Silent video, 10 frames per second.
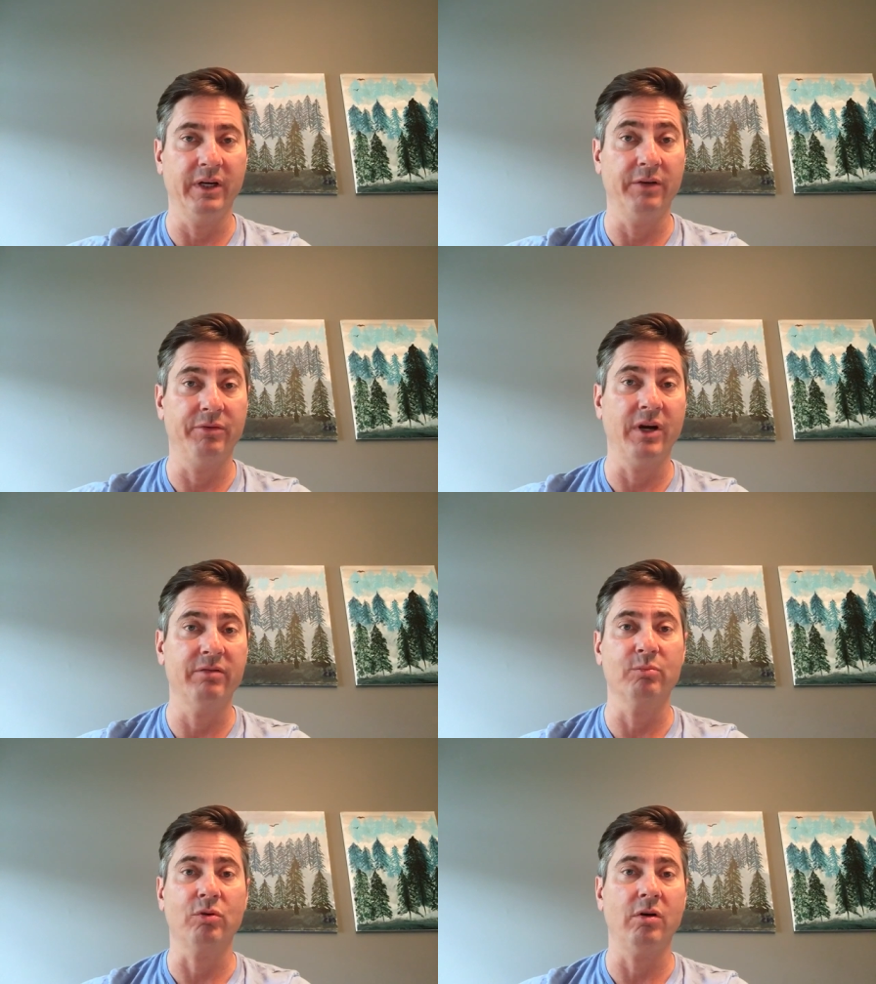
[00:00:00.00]
And if you're
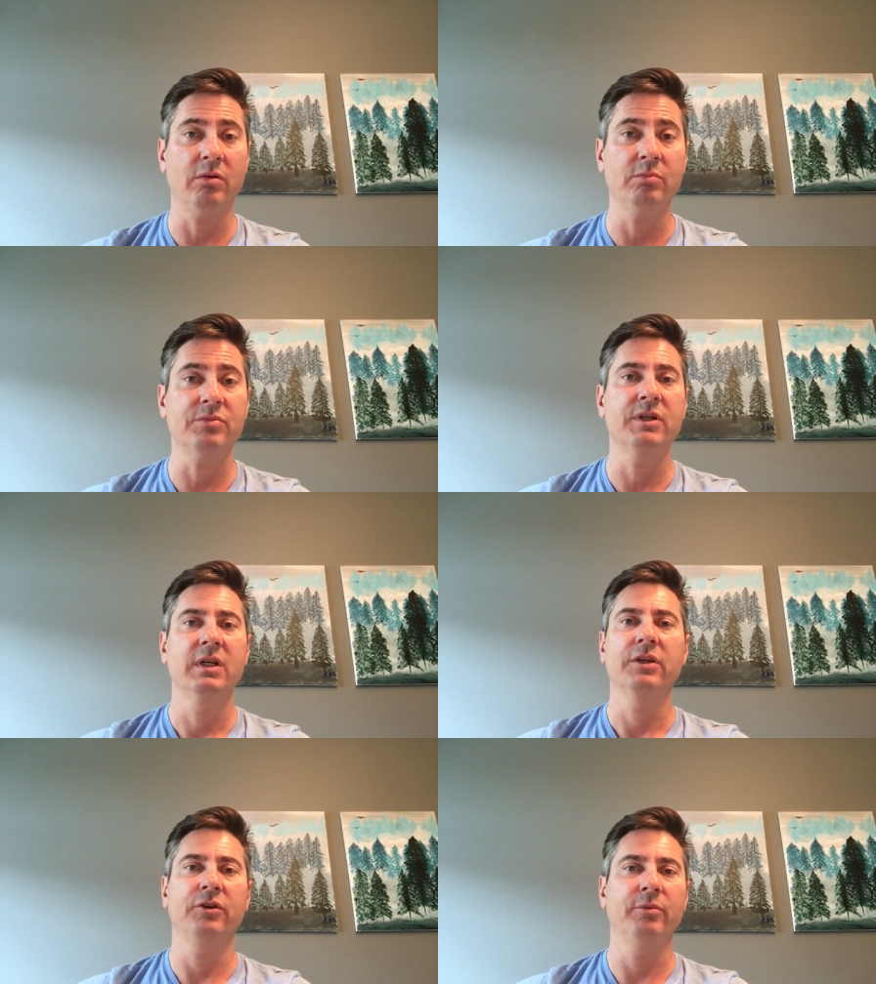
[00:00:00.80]
having problems,
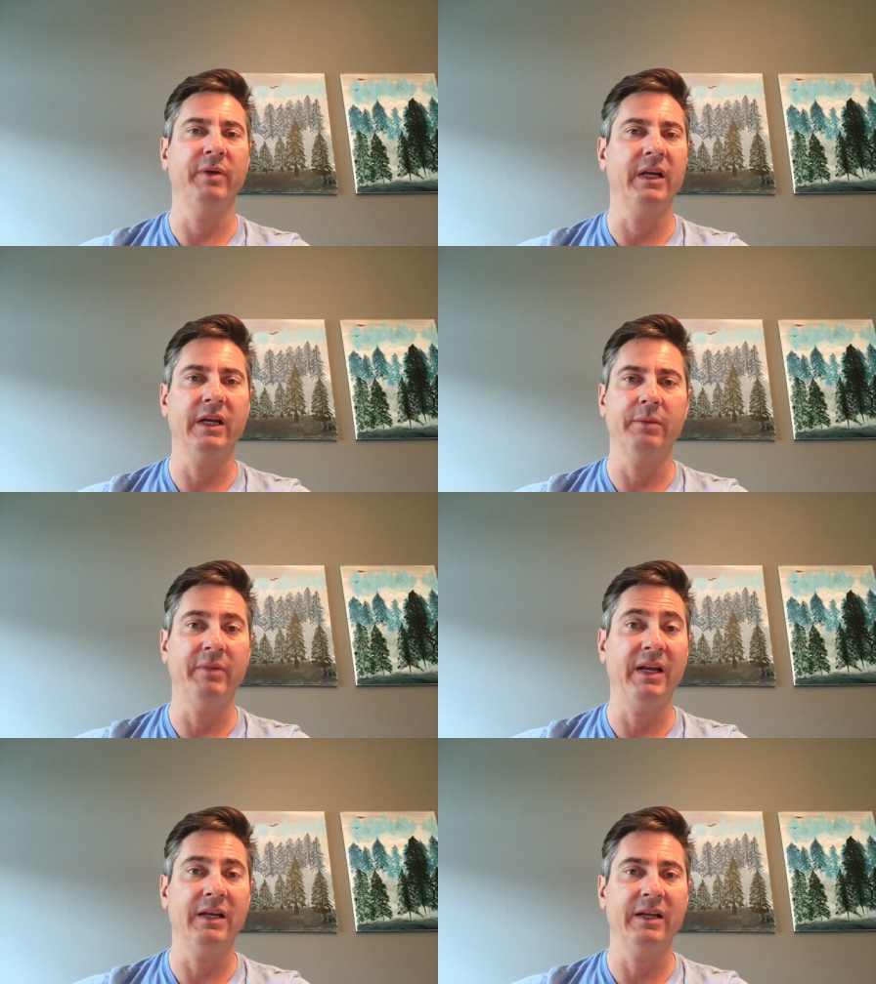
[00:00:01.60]
you may,
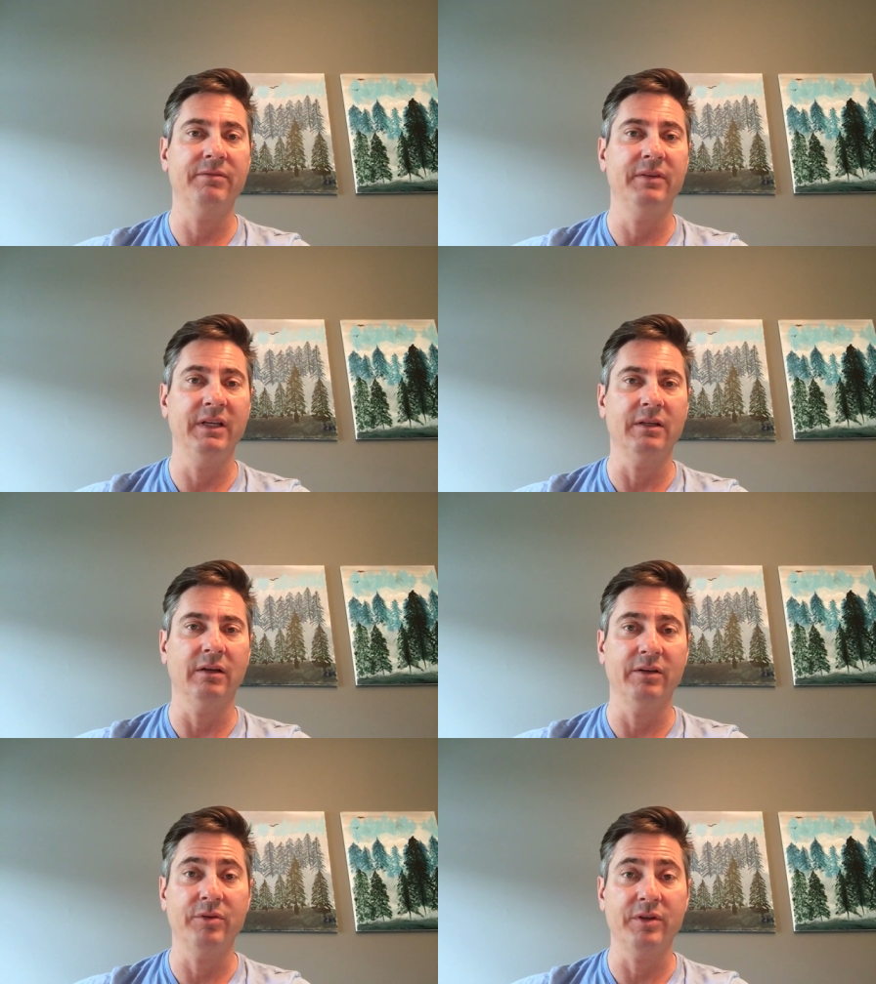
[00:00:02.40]
may live, need to
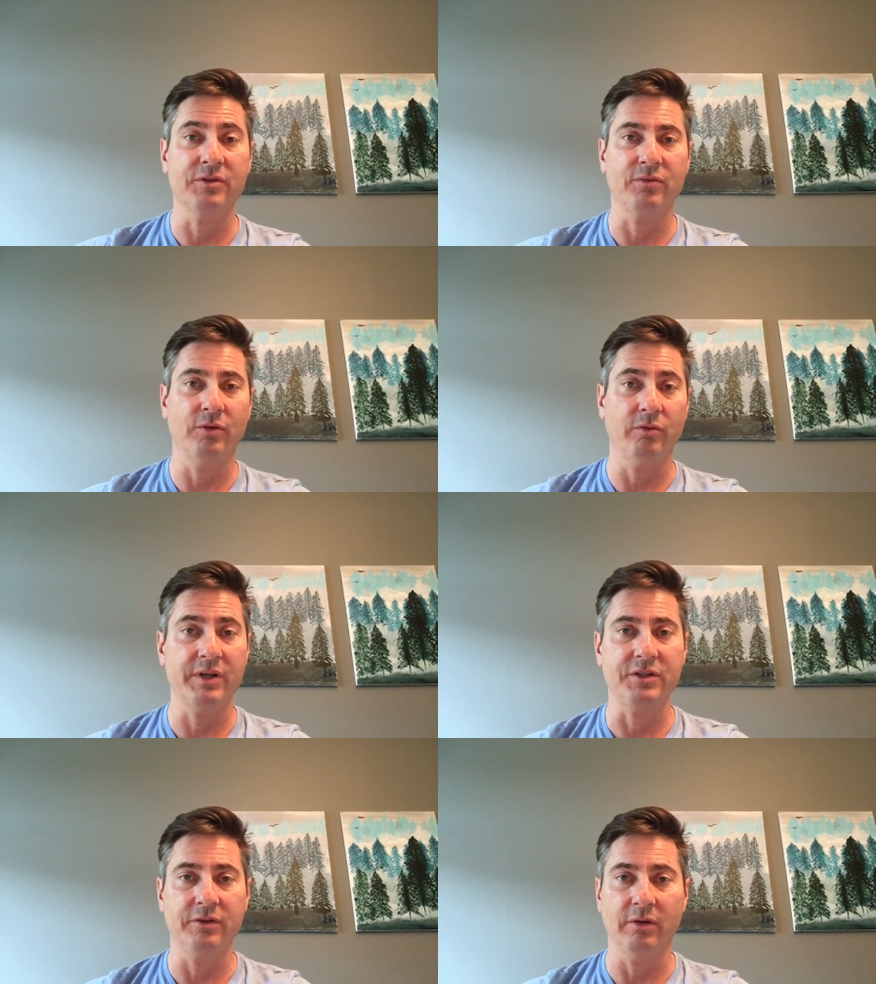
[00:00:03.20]
live with this for the
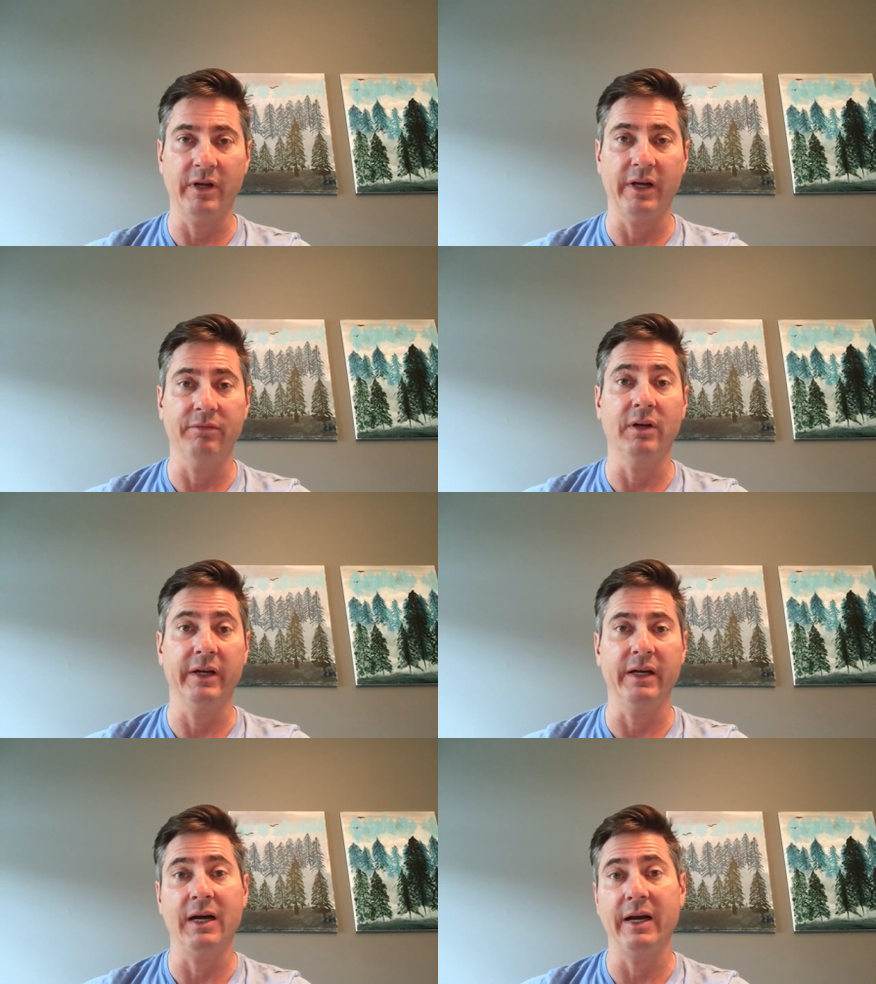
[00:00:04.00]
rest of your life,
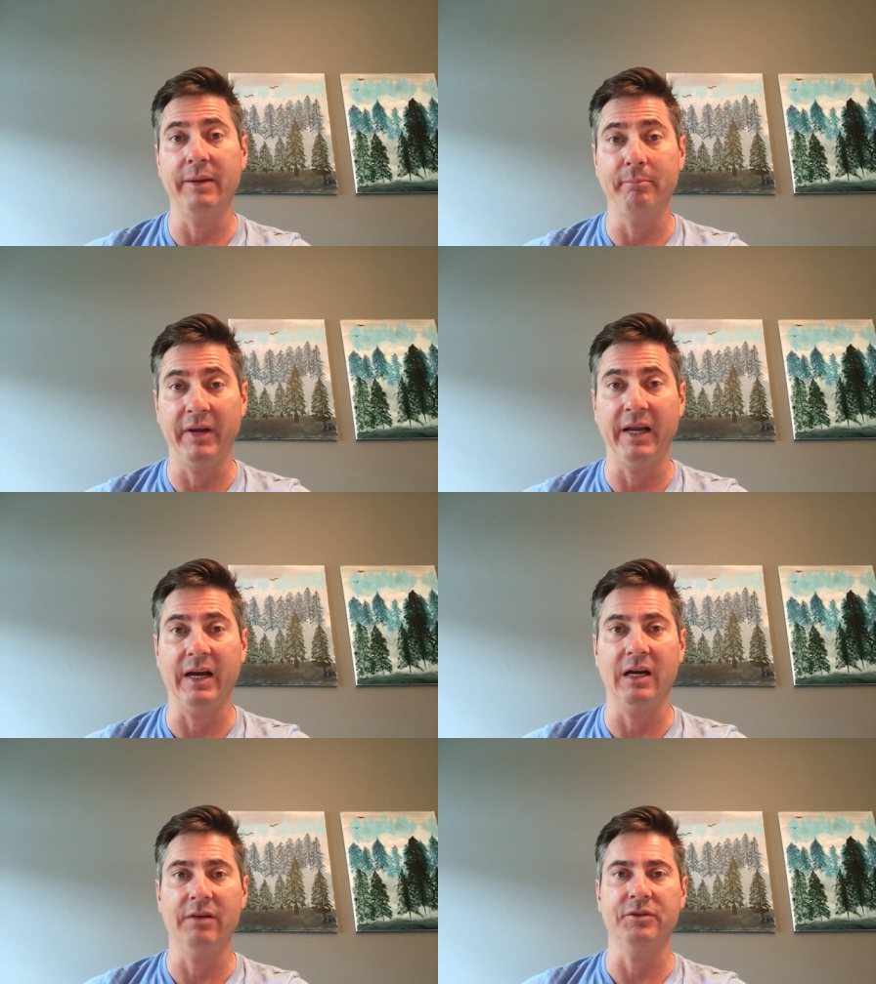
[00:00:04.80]
like I may
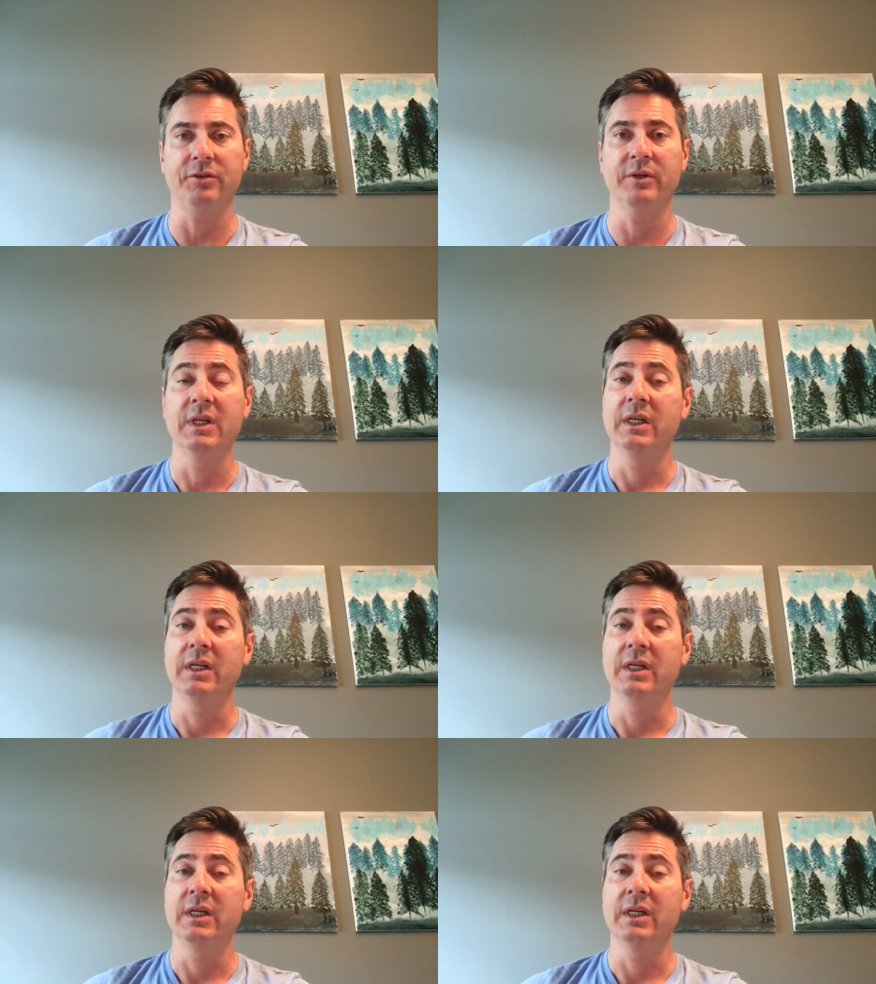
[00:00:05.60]
have to.